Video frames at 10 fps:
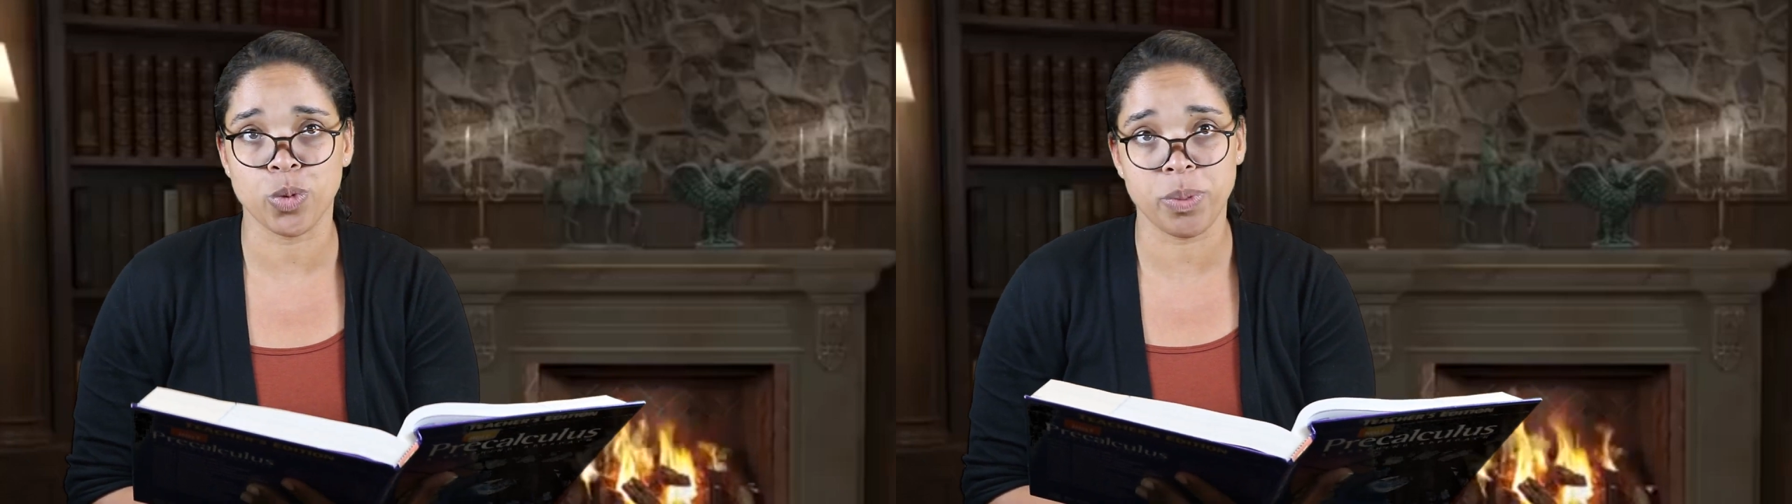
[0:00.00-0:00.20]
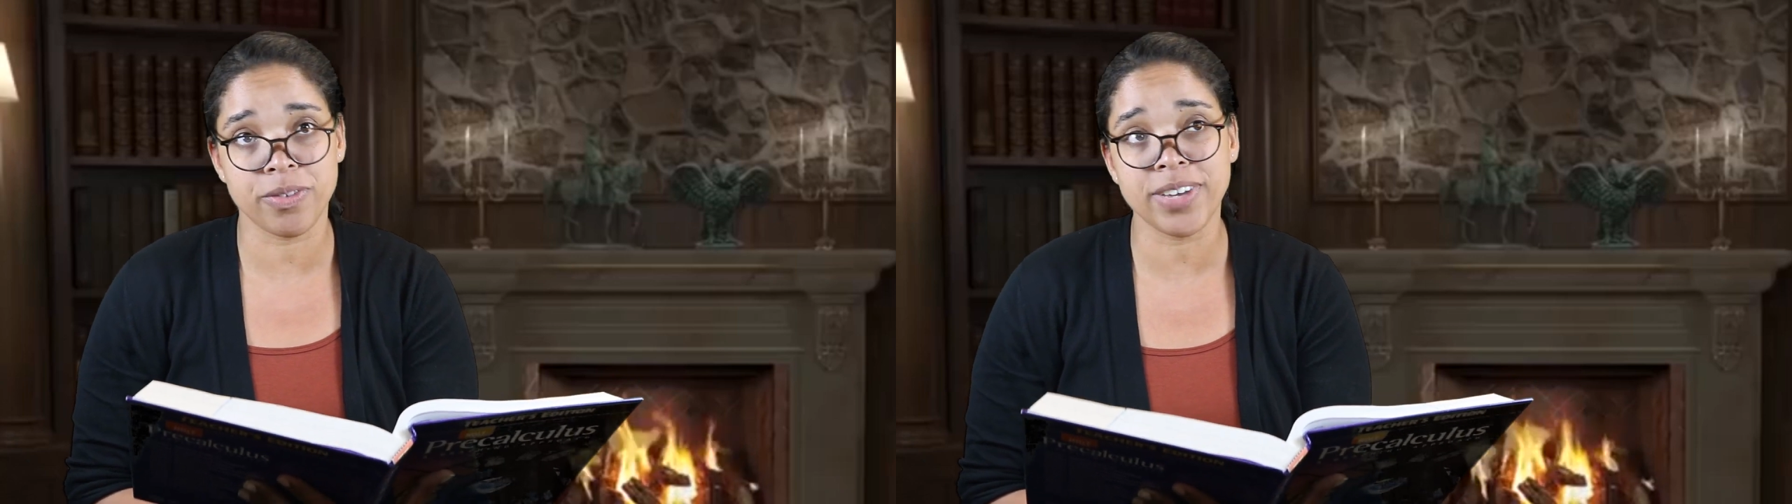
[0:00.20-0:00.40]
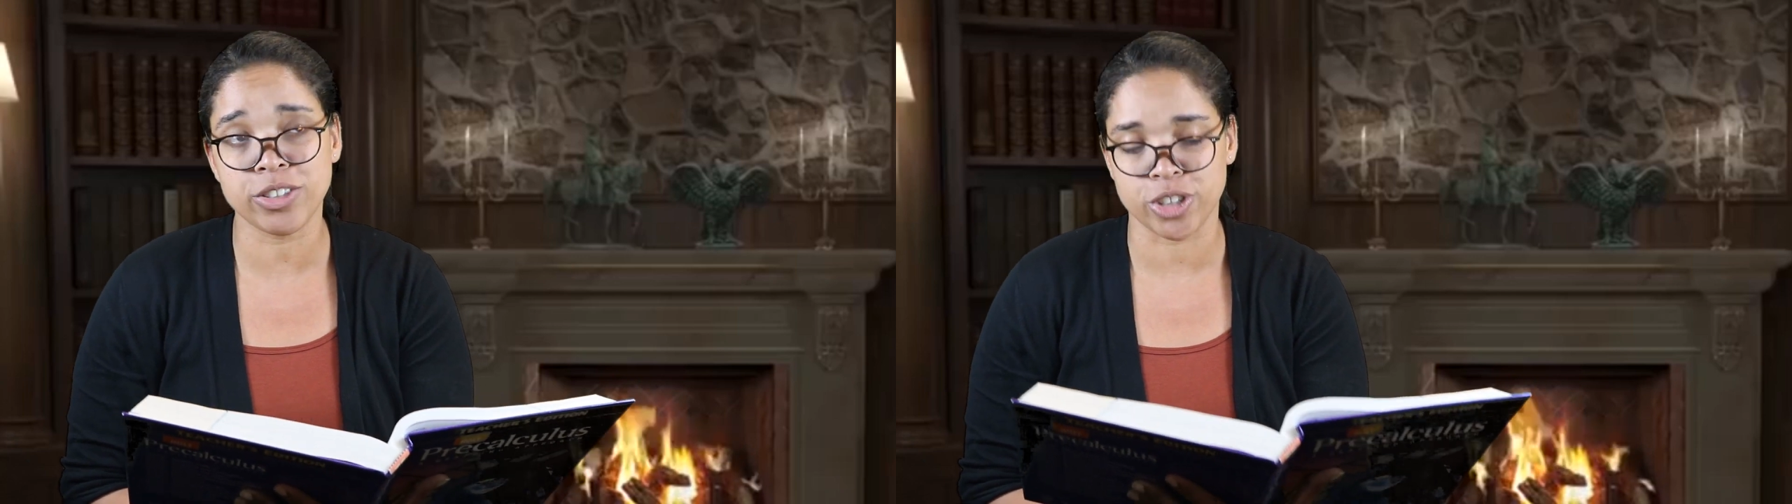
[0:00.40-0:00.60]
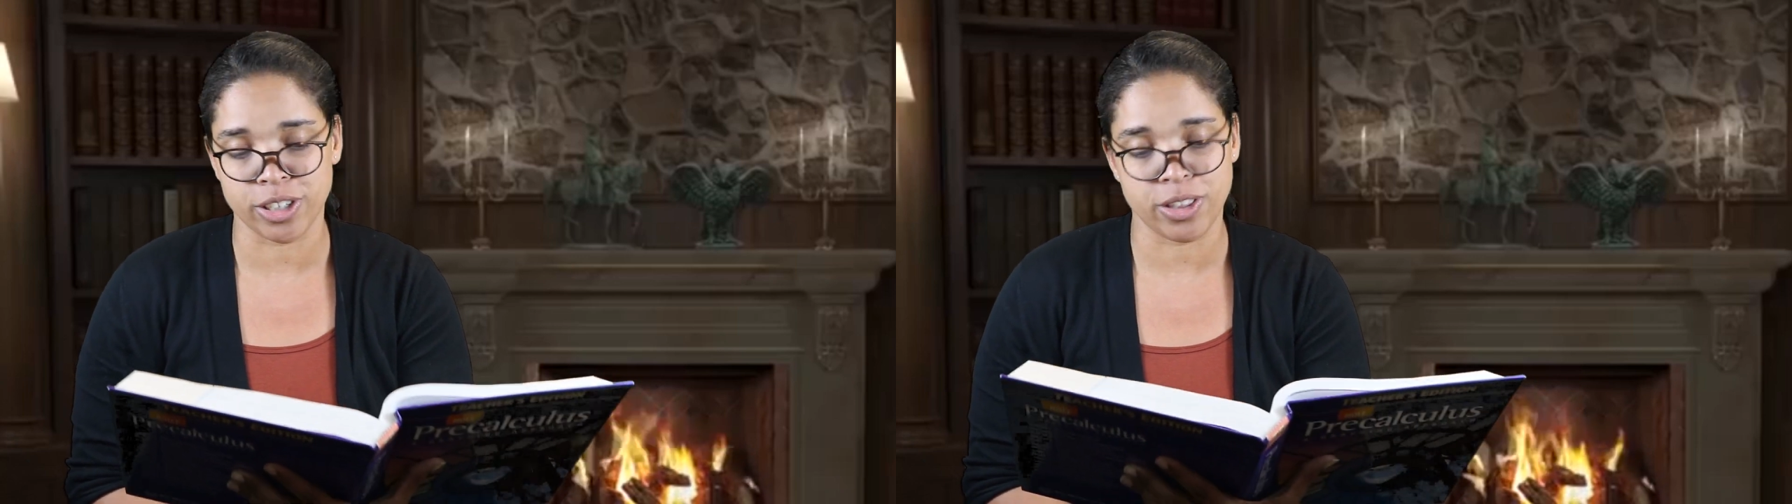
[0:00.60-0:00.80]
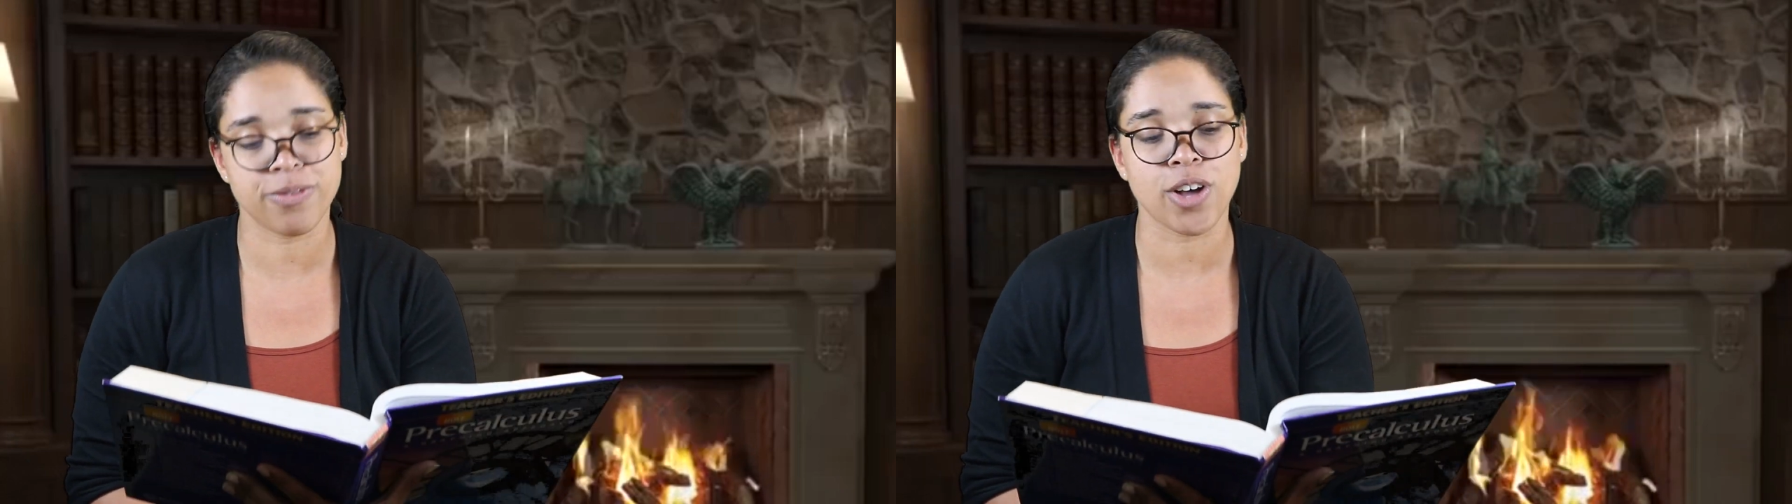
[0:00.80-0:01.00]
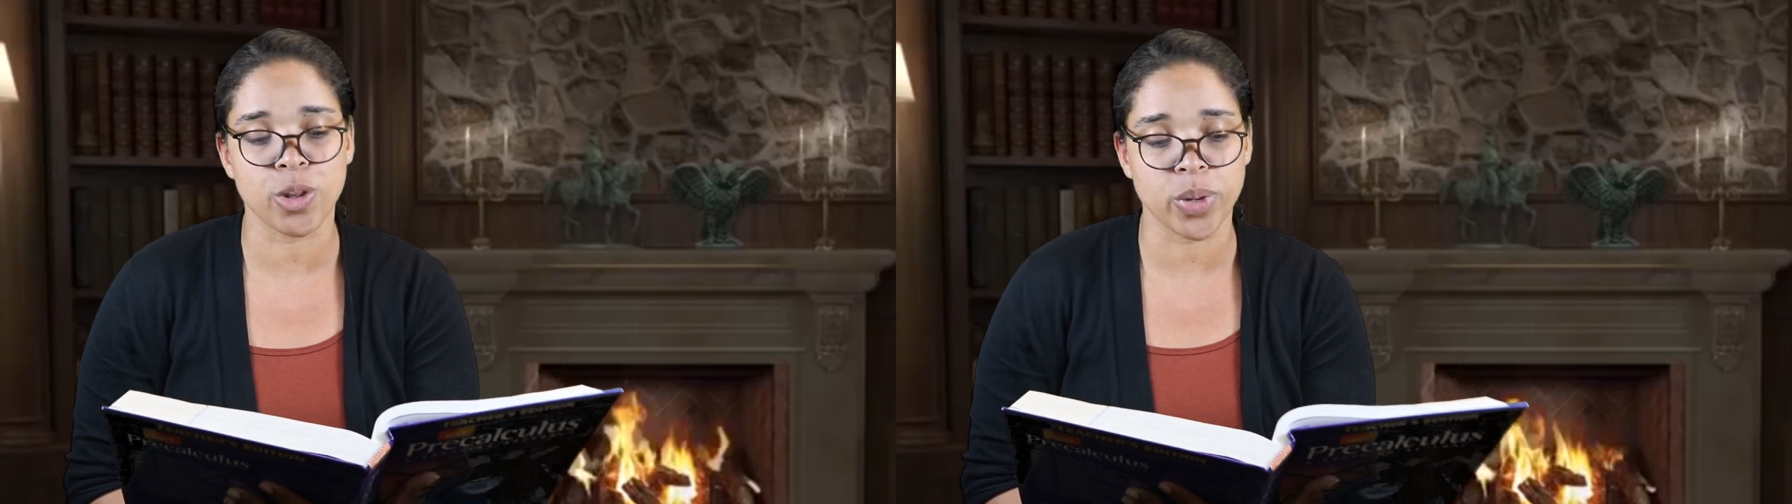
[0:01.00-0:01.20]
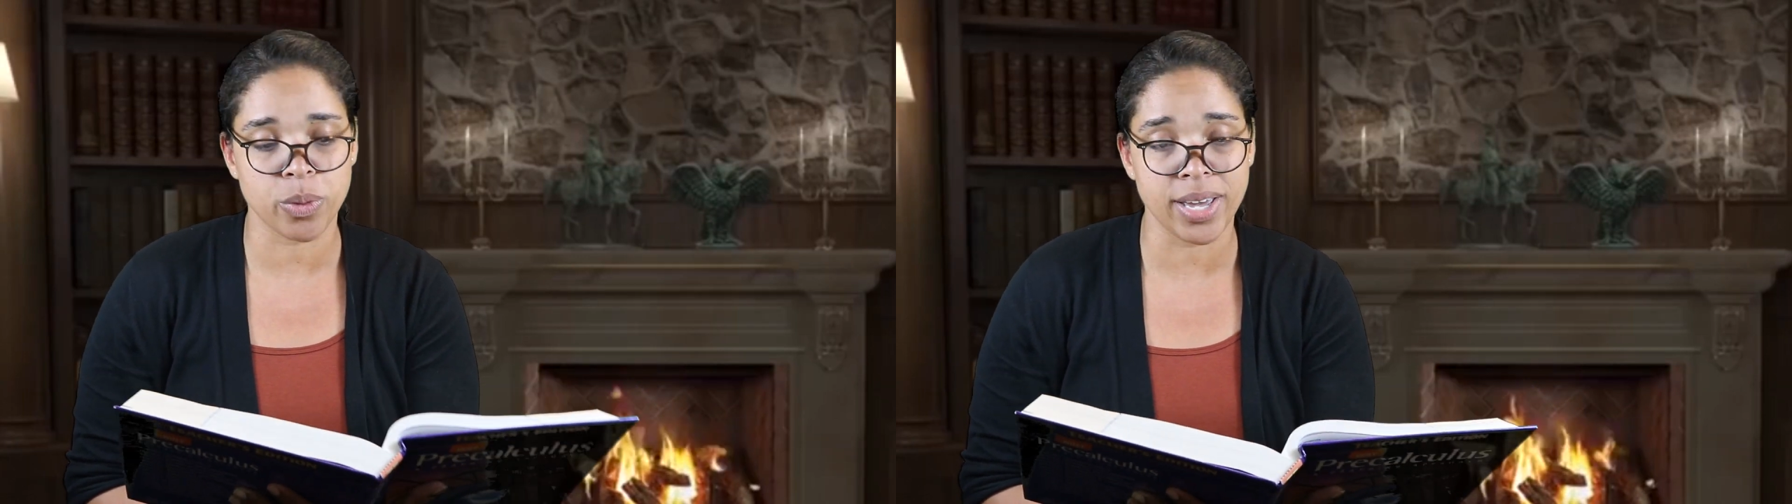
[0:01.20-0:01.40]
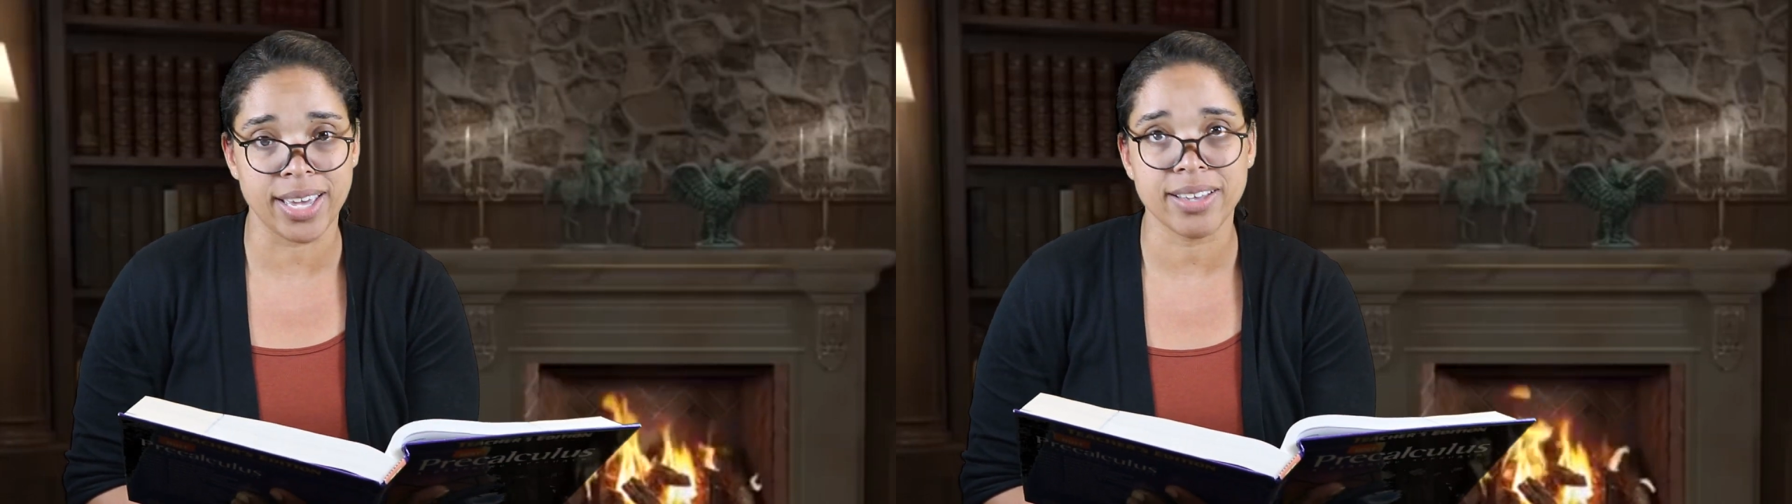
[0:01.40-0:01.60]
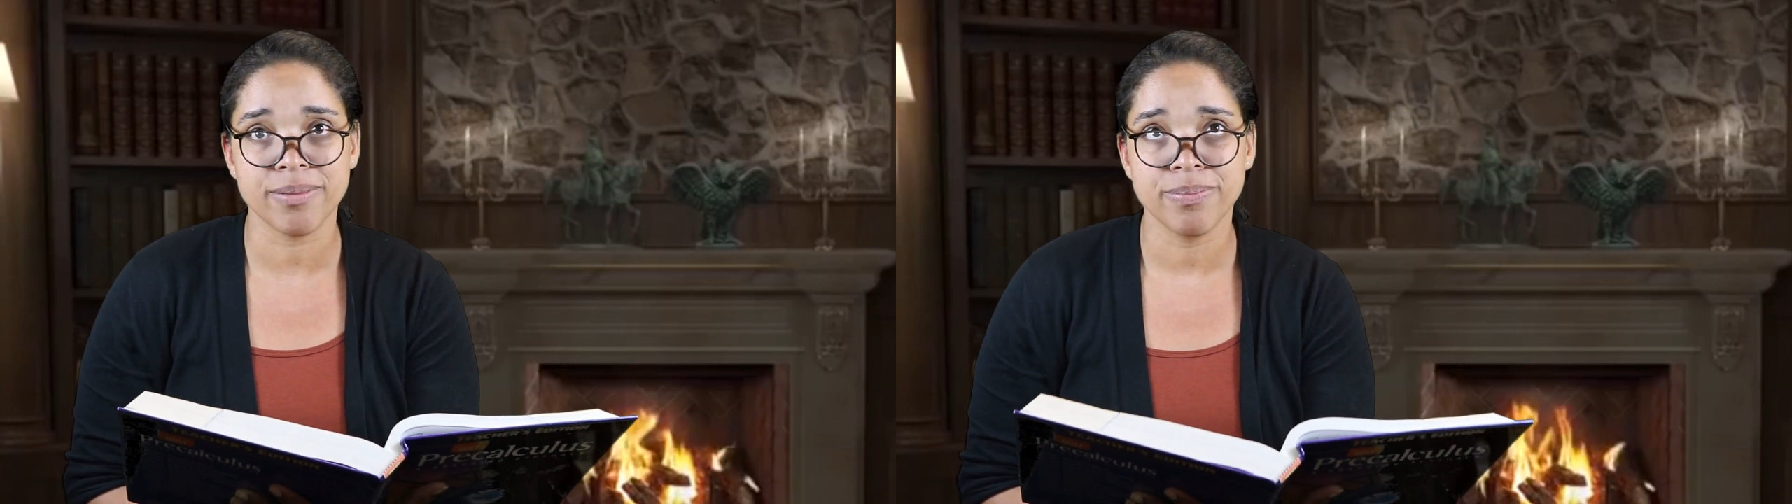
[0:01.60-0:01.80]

will be featured the following week.